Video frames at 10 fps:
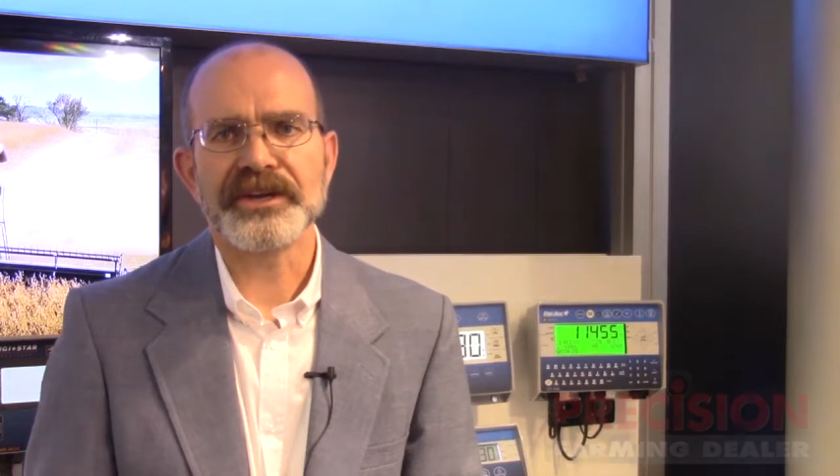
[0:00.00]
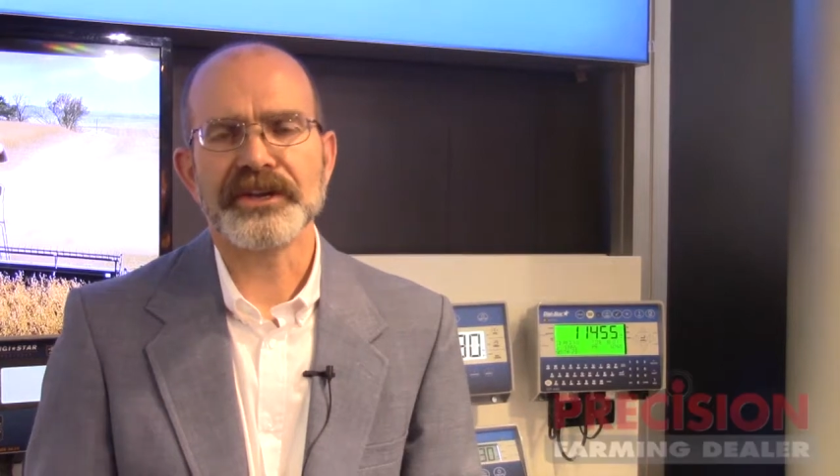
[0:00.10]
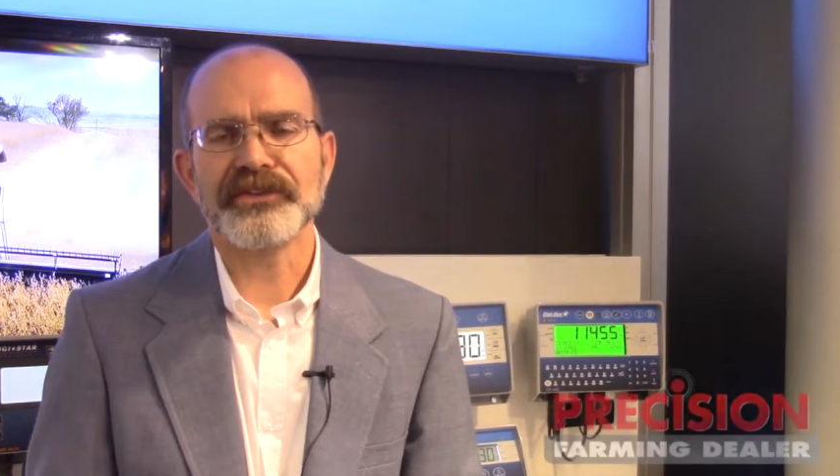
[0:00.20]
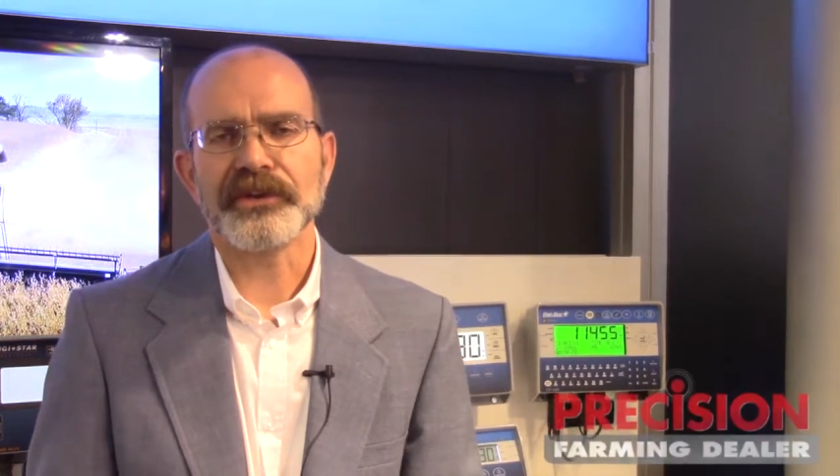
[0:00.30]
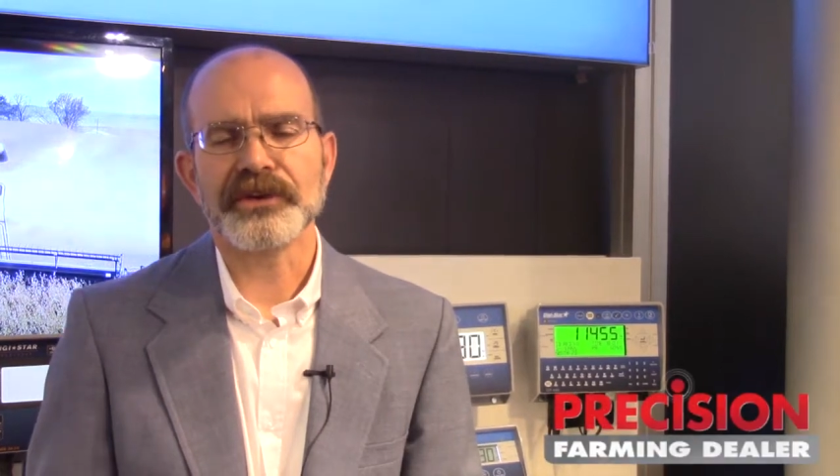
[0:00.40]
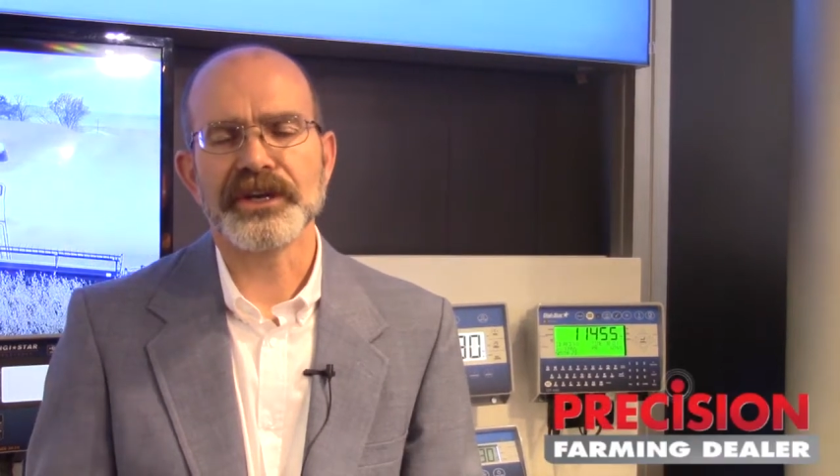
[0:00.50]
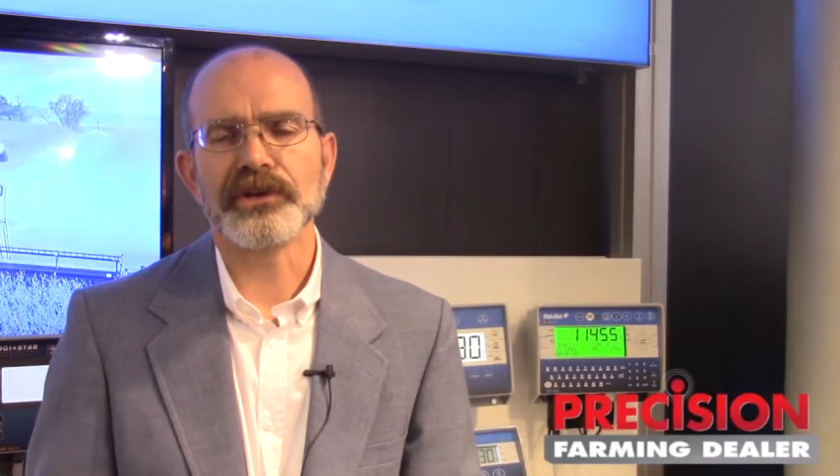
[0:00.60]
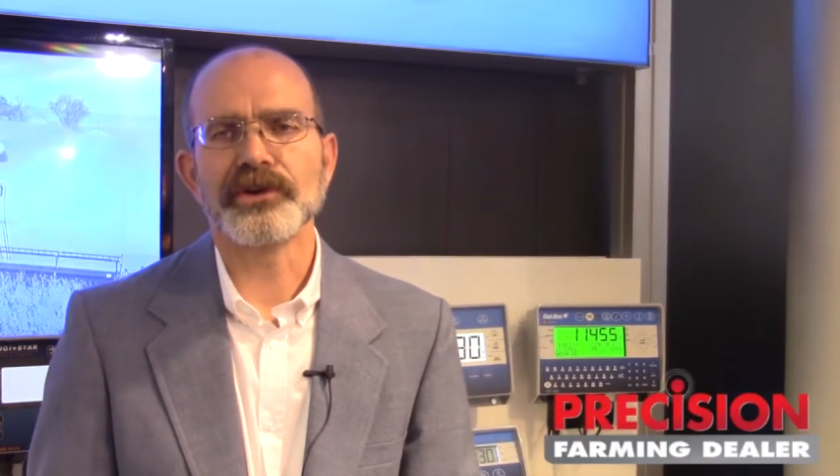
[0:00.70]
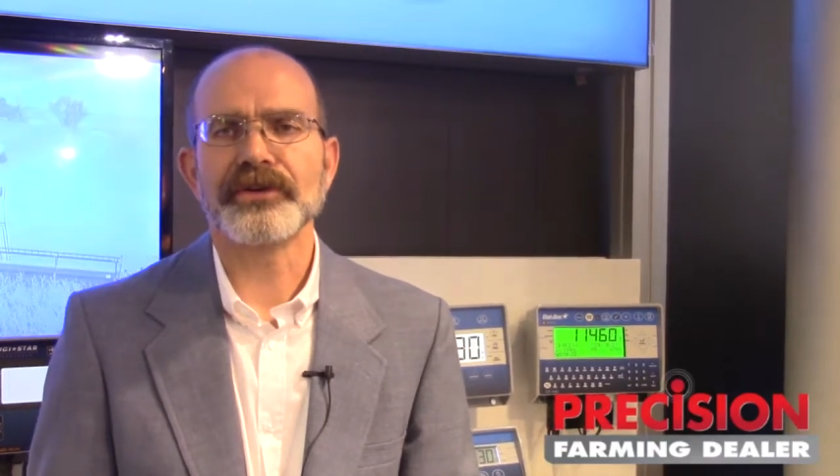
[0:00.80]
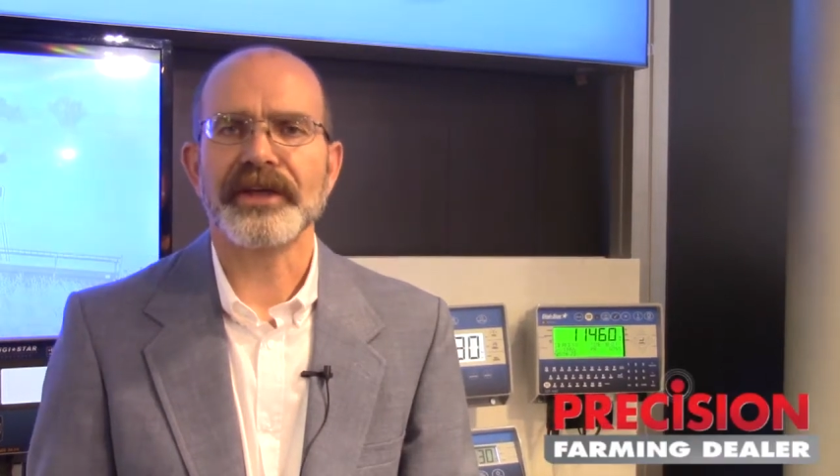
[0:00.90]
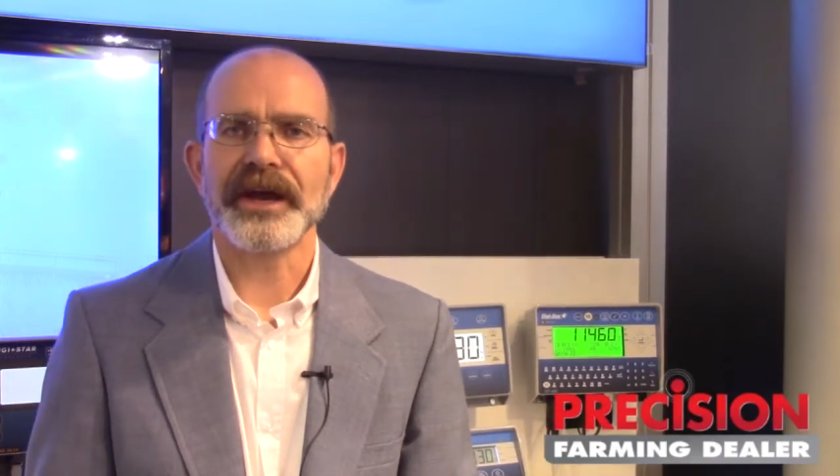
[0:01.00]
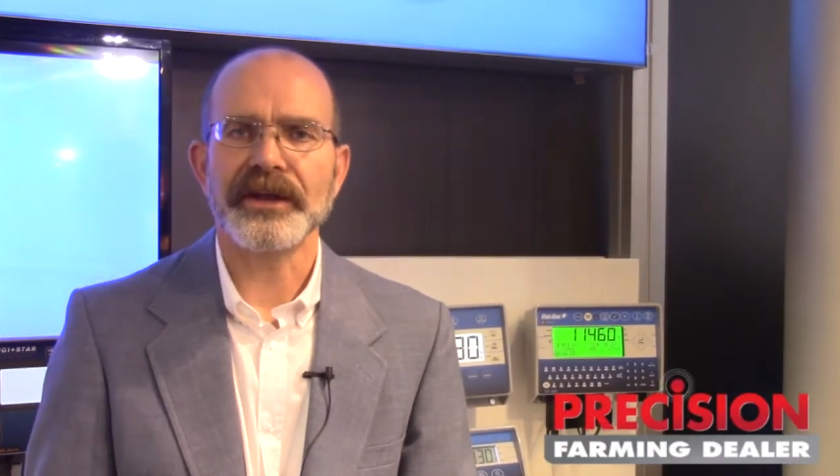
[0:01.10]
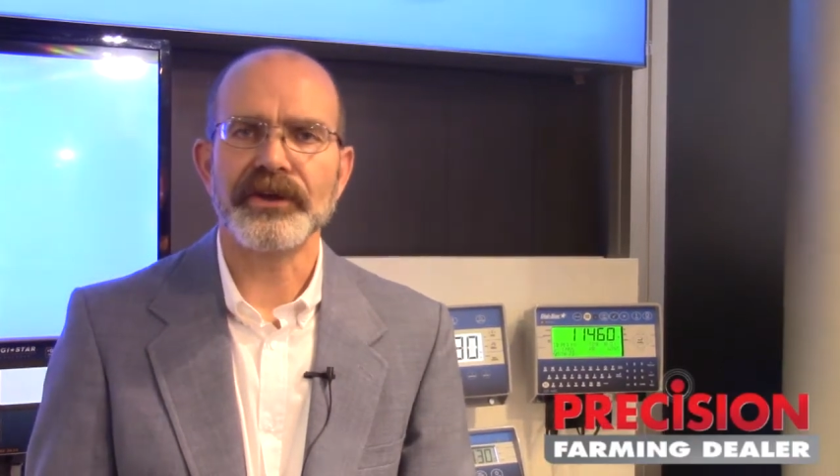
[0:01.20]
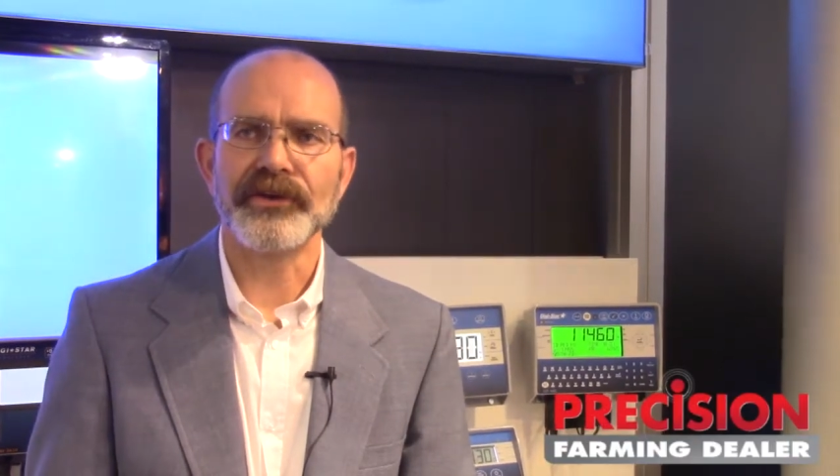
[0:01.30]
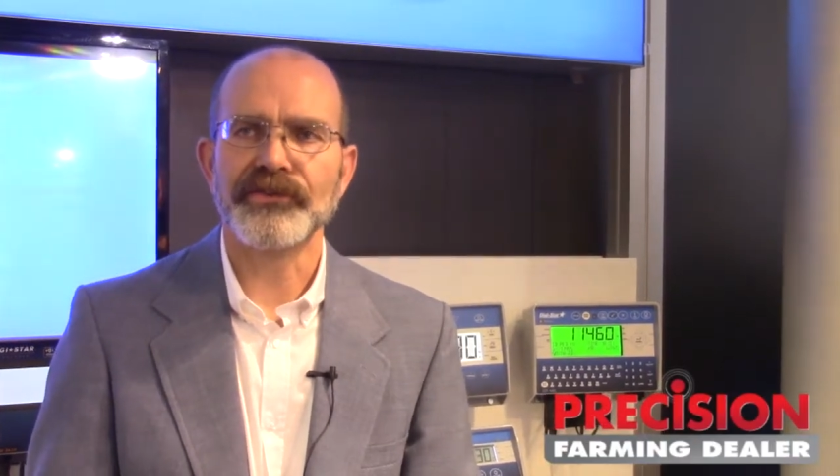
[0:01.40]
dealer
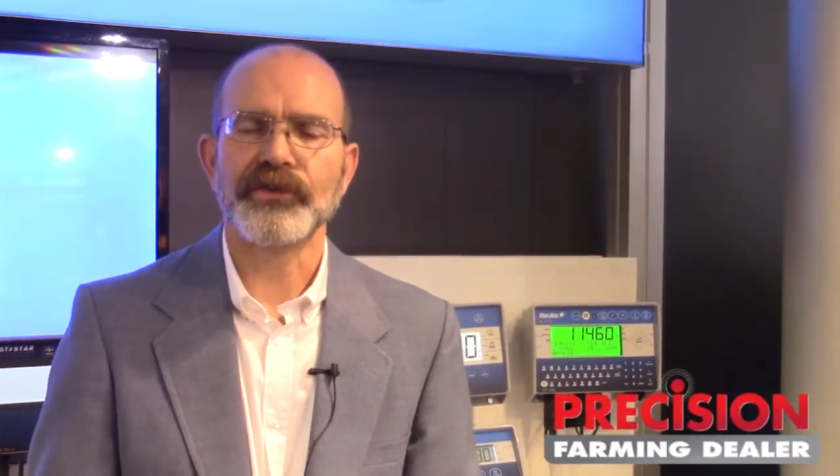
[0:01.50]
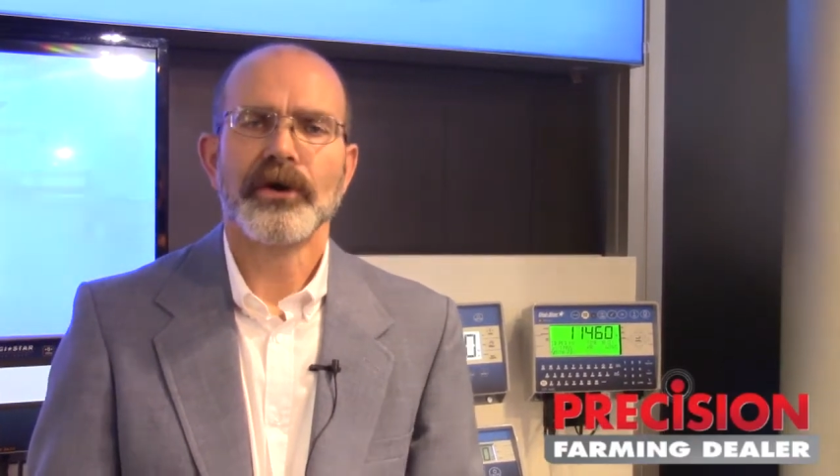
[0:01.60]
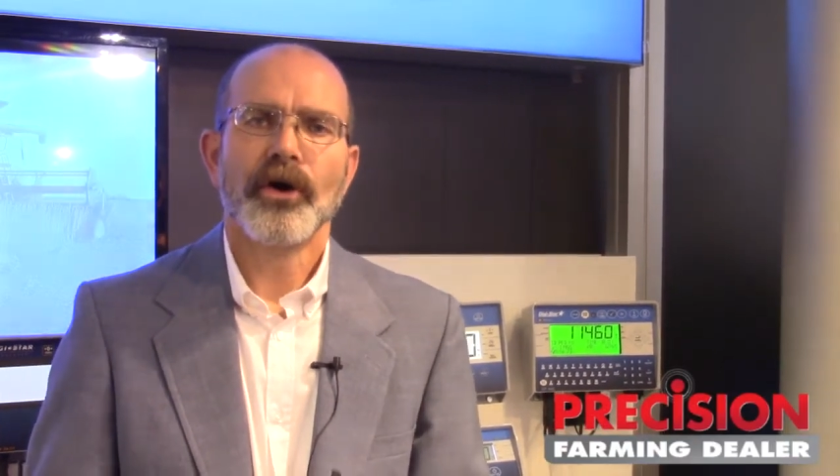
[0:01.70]
that is